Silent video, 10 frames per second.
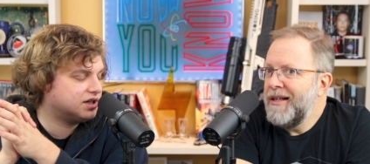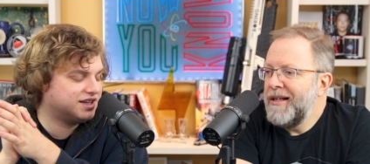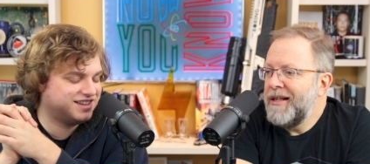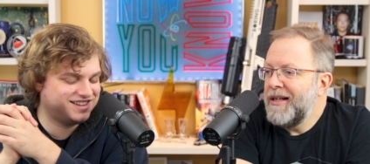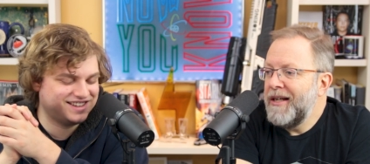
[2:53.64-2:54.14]

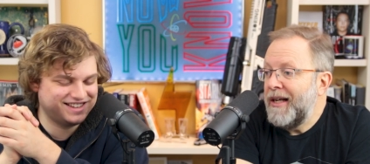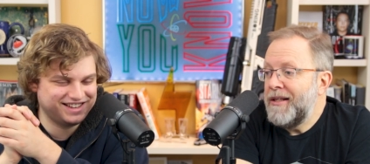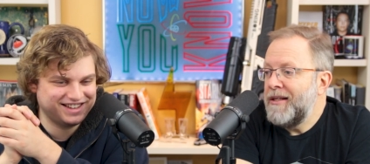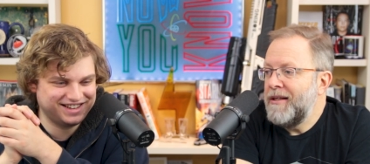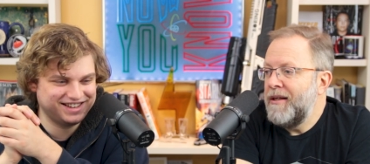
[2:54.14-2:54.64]
Speaker 1: that uh,
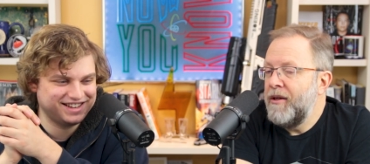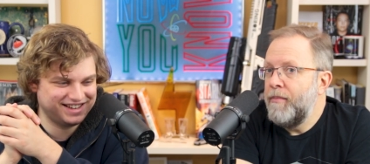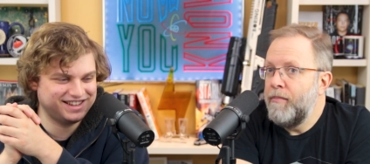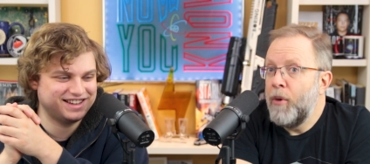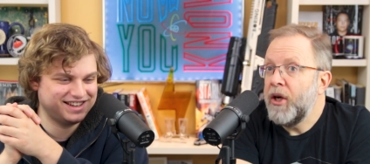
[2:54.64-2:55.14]
it's the
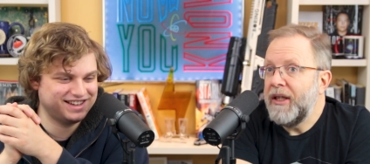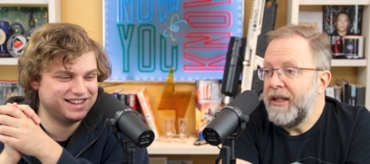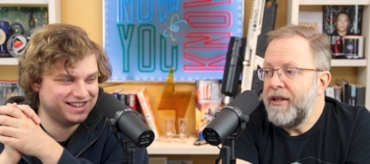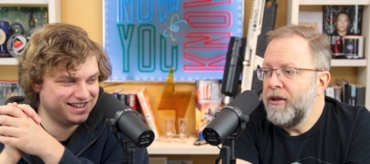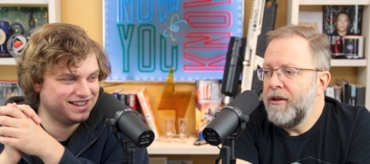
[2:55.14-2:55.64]
market
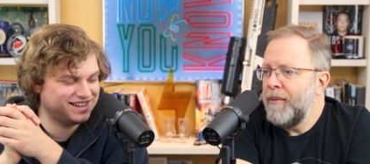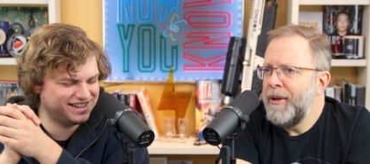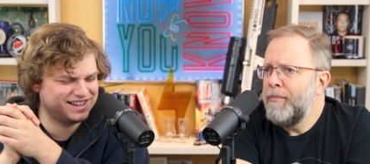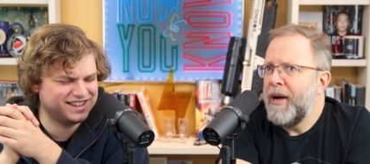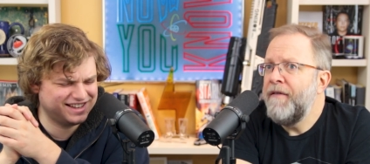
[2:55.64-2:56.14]
leader. I
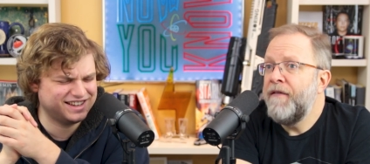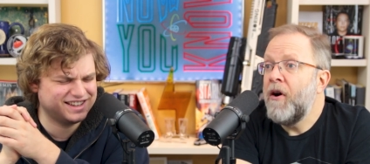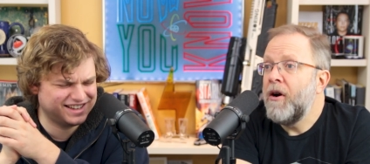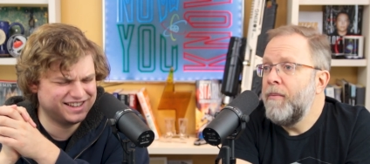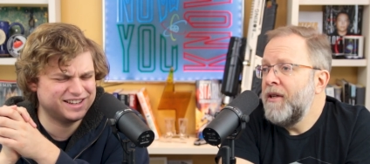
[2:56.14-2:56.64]
mean, by
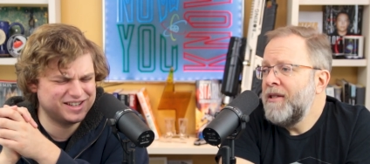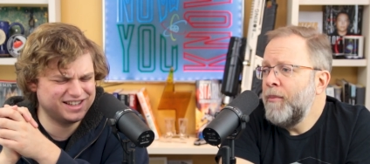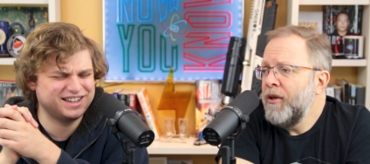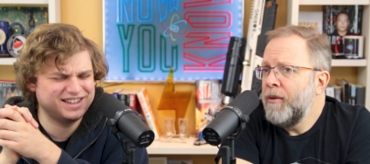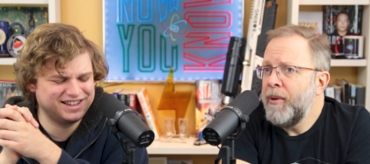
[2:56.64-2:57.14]
far. Some
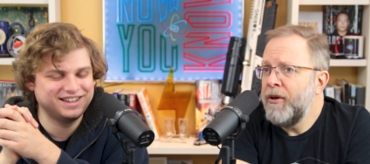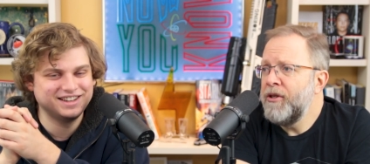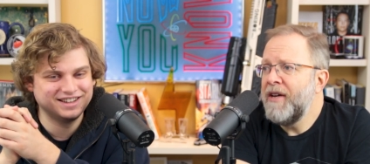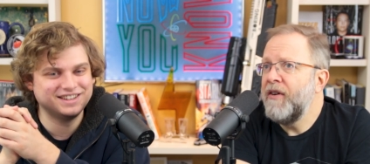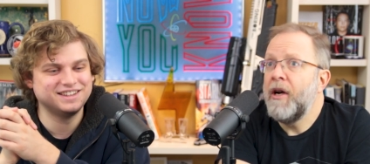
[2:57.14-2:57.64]
other
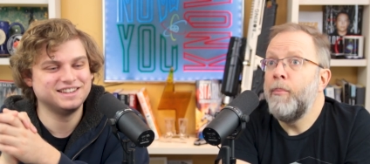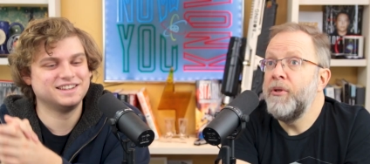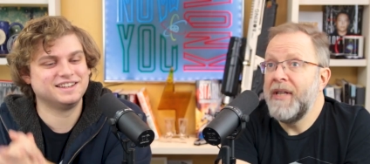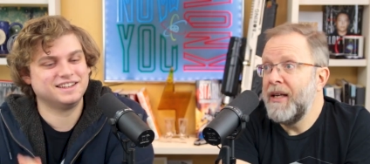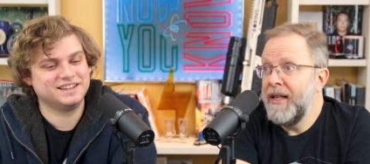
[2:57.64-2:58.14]
competitors have a couple
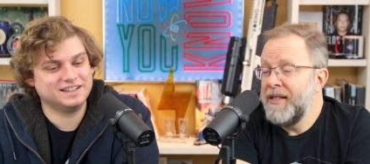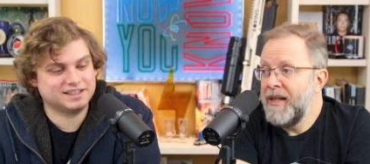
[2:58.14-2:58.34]
satellites